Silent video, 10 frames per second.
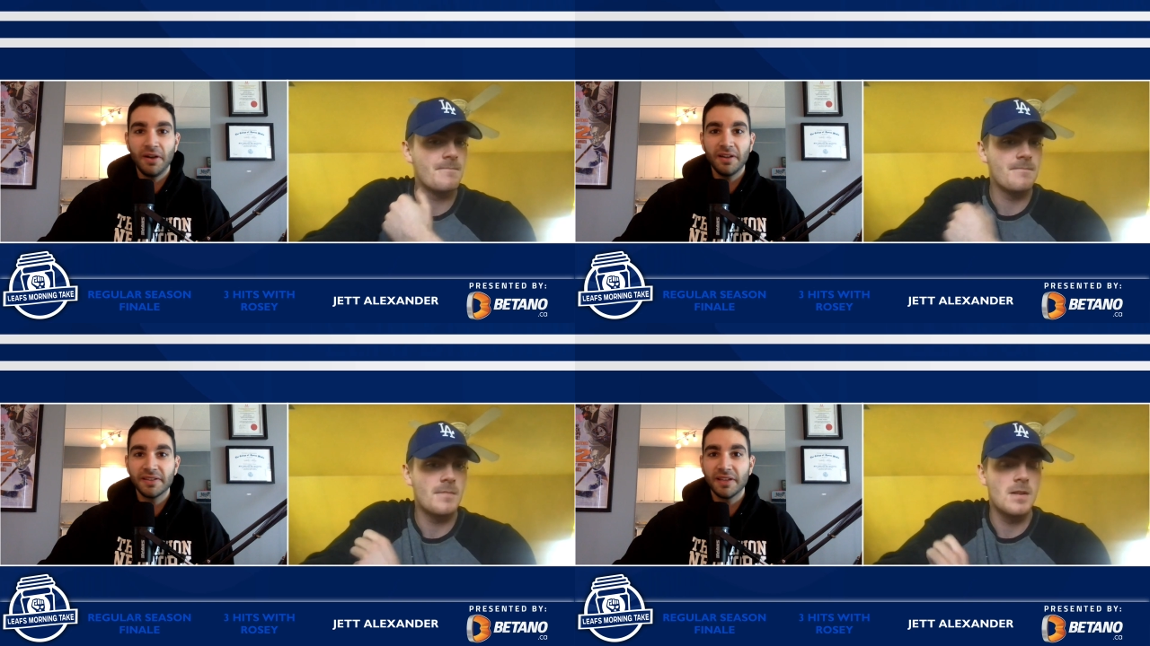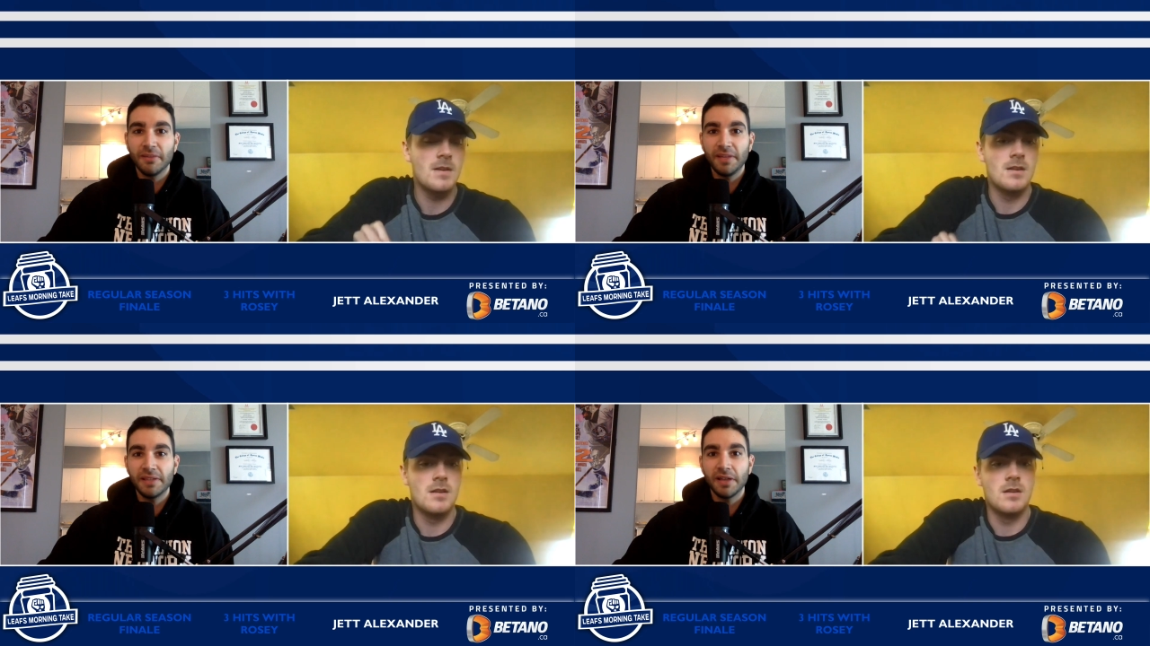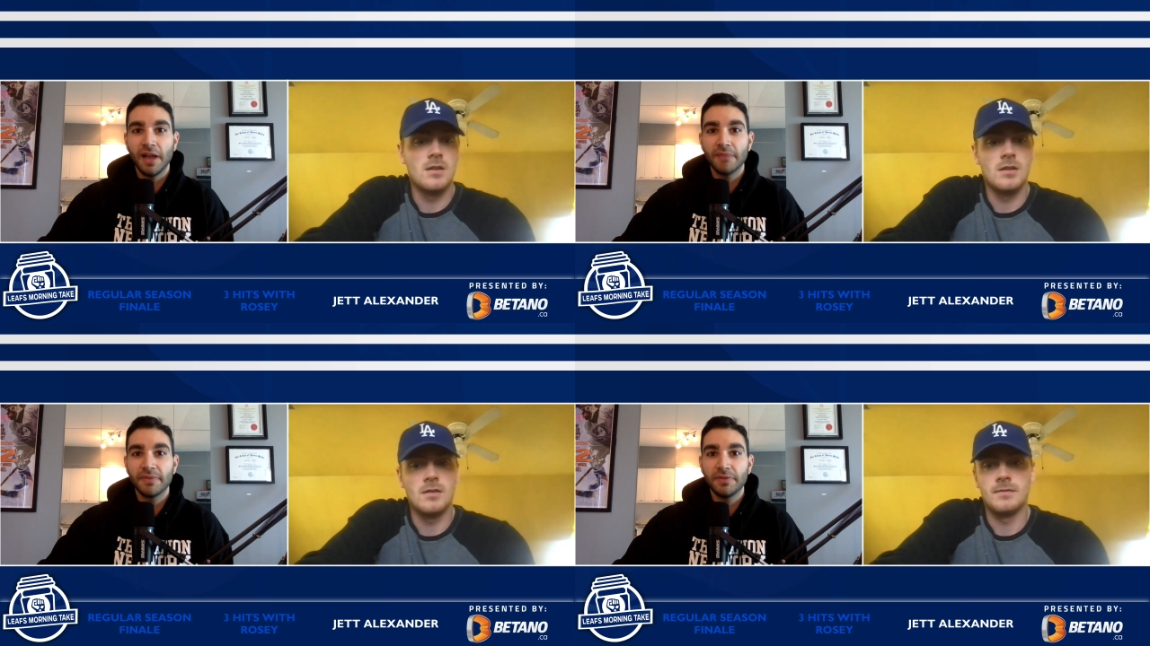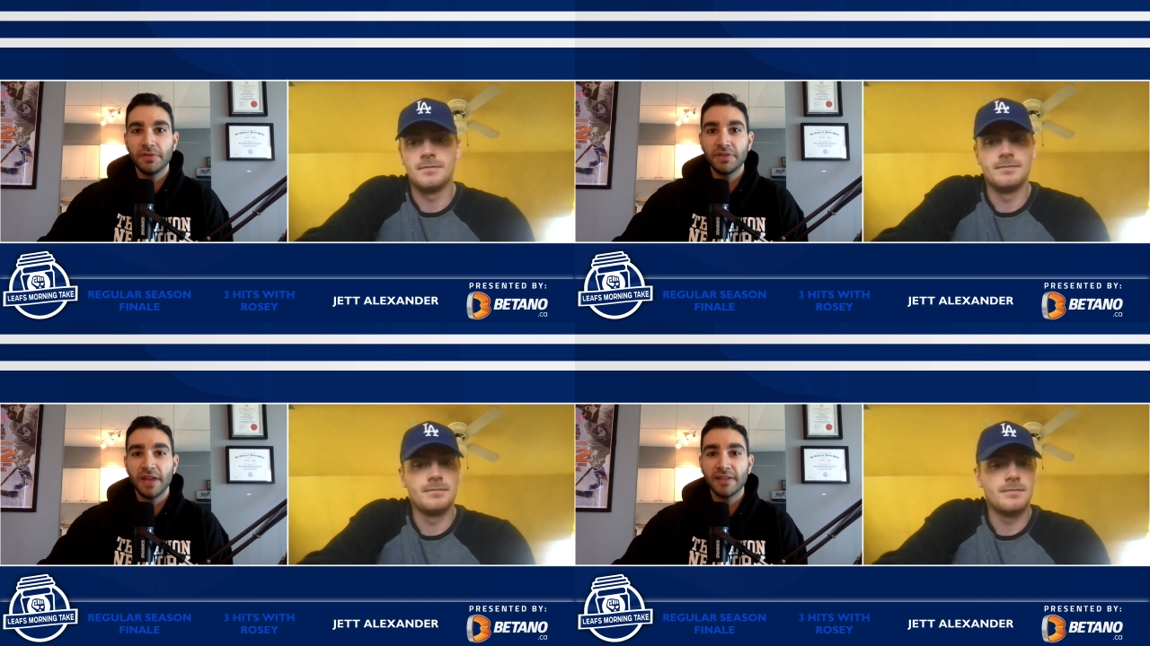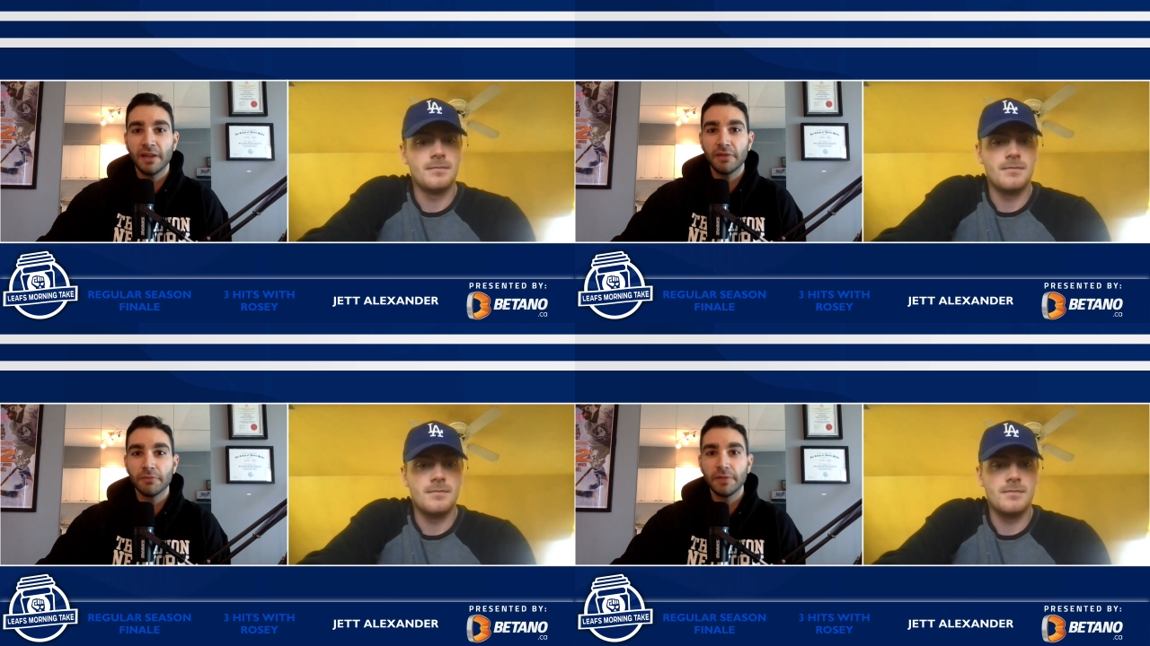Speaker 1: honest, how many times have you checked
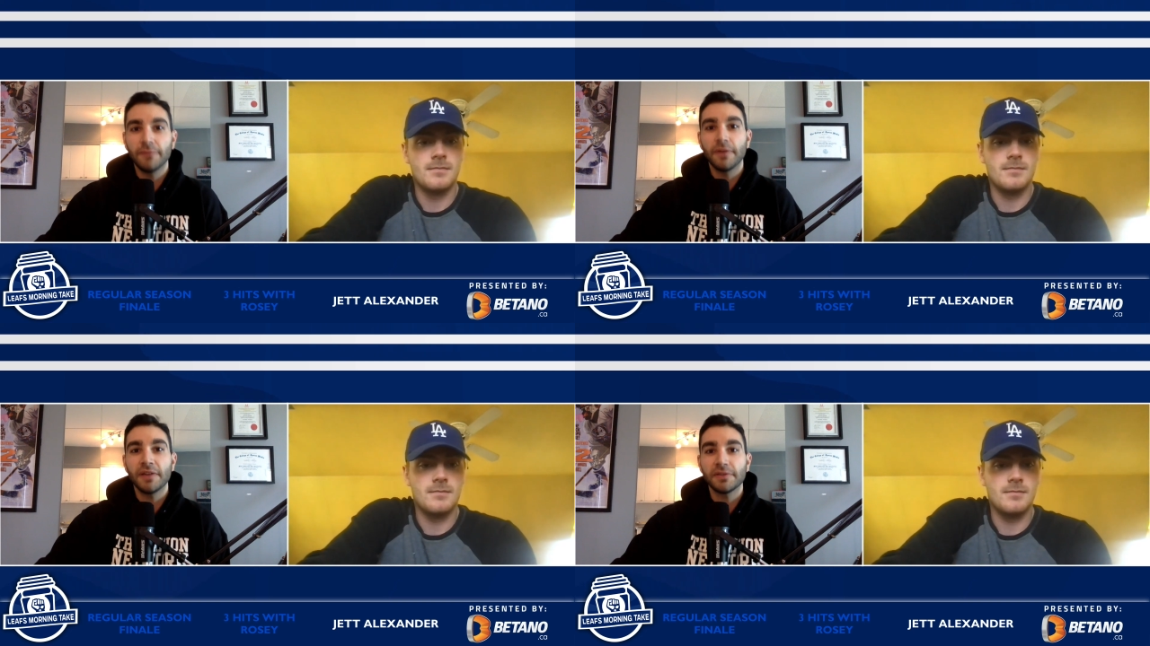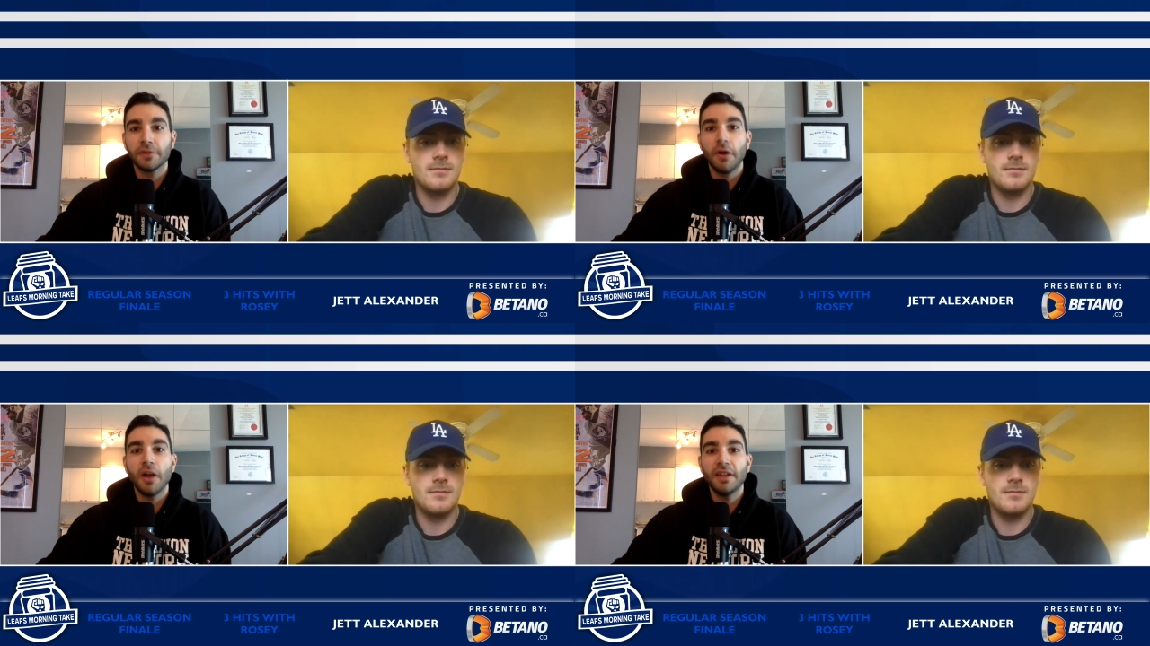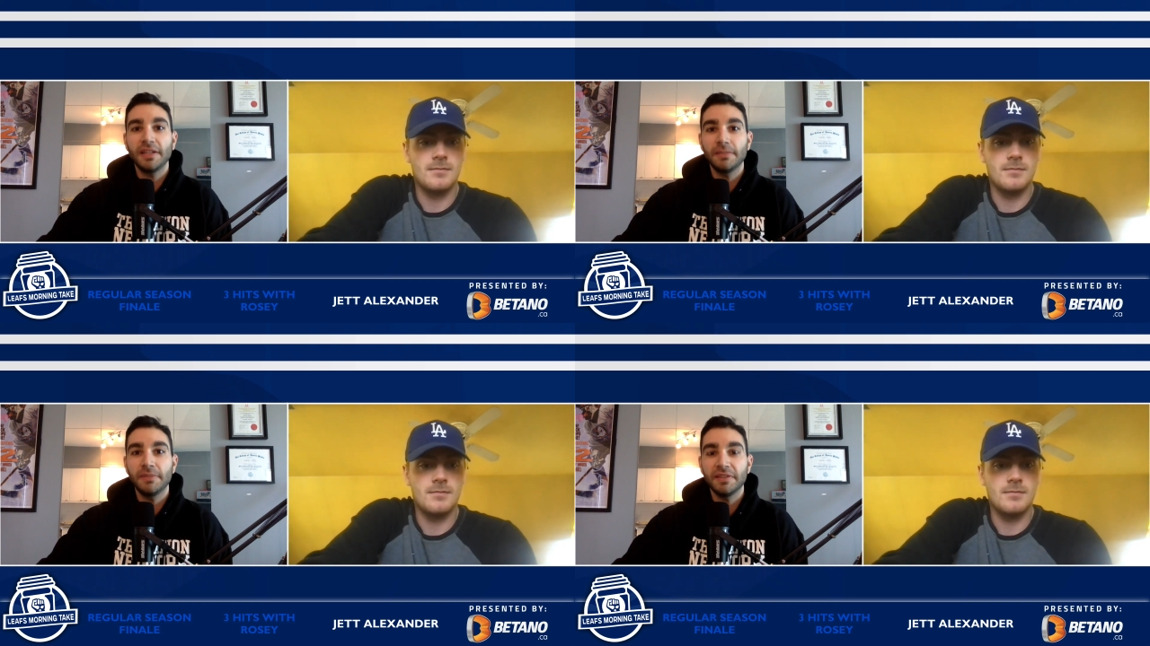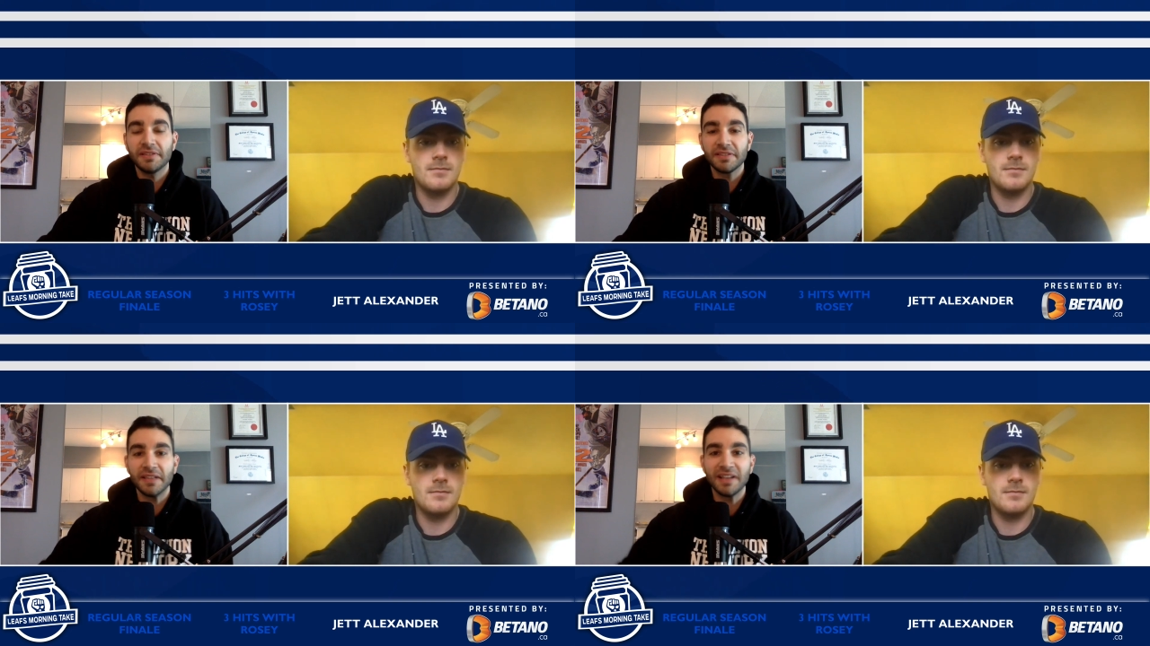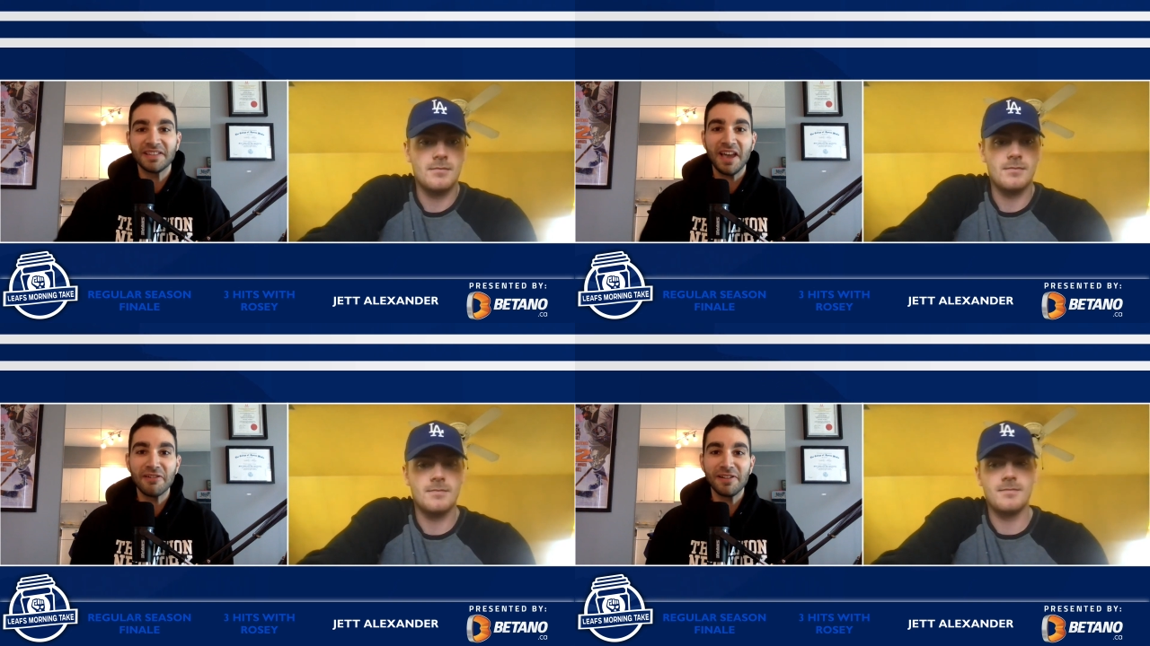out and refreshed your hockey DB since last
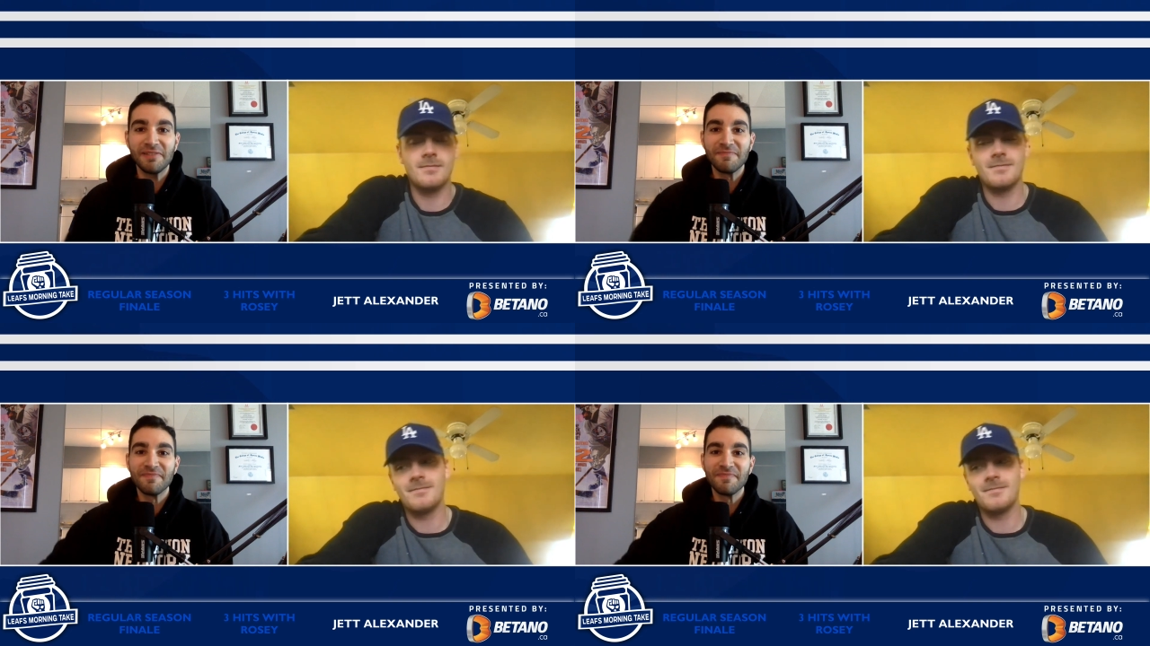Saturday?